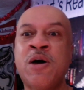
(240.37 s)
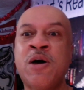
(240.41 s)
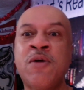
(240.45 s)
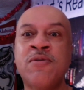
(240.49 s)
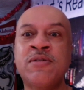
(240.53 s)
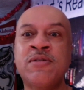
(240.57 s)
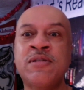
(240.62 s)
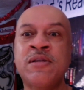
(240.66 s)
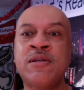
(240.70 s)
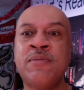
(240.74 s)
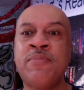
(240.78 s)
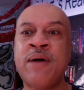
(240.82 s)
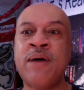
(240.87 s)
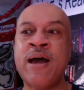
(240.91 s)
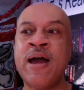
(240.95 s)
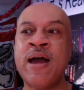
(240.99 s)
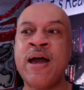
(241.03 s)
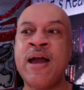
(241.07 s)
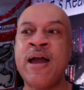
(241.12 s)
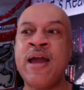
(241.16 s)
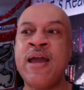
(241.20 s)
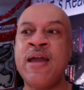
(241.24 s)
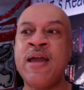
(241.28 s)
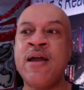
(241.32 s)
hosted
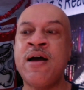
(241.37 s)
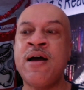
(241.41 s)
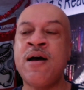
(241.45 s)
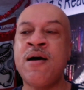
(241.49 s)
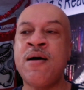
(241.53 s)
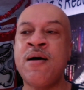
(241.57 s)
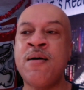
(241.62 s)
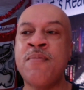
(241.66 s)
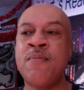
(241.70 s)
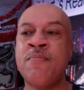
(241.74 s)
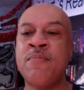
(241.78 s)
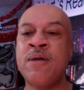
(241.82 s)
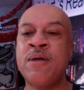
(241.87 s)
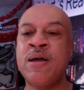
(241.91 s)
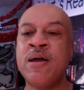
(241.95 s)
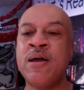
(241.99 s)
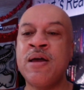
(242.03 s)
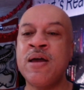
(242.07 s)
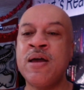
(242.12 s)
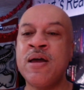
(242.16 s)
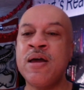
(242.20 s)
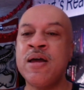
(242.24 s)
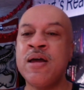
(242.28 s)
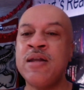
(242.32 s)
by
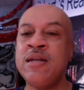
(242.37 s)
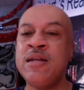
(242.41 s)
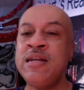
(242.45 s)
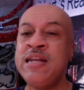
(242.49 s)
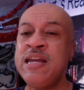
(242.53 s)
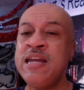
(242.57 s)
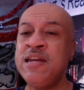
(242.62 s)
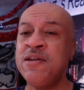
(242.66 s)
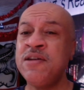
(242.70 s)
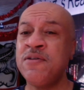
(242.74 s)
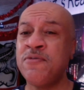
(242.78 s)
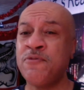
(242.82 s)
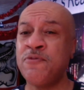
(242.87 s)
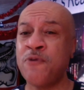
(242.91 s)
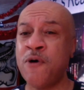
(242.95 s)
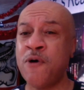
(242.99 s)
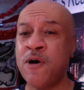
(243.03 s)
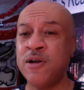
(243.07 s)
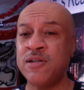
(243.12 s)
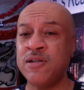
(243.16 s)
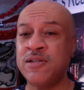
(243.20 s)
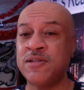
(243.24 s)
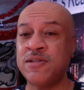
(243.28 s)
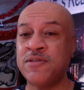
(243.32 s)
Nina
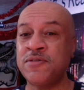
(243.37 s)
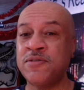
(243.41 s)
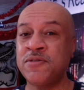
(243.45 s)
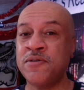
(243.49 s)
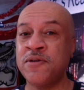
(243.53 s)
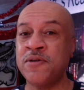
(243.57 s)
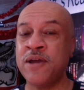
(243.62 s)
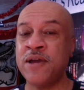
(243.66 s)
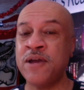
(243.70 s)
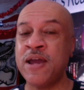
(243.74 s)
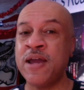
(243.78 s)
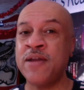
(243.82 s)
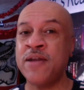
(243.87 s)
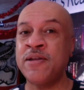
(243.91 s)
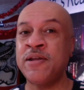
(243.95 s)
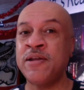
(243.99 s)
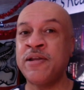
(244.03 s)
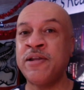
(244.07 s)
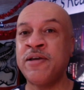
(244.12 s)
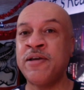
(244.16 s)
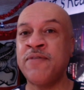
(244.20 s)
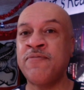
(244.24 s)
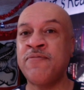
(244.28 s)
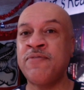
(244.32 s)
Forster and the
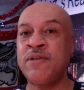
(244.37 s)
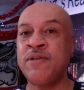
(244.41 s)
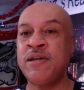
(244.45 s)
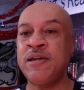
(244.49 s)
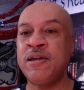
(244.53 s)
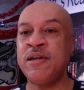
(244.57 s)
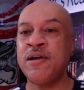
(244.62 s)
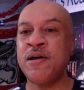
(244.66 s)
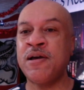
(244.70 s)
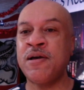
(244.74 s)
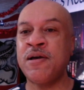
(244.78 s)
lovely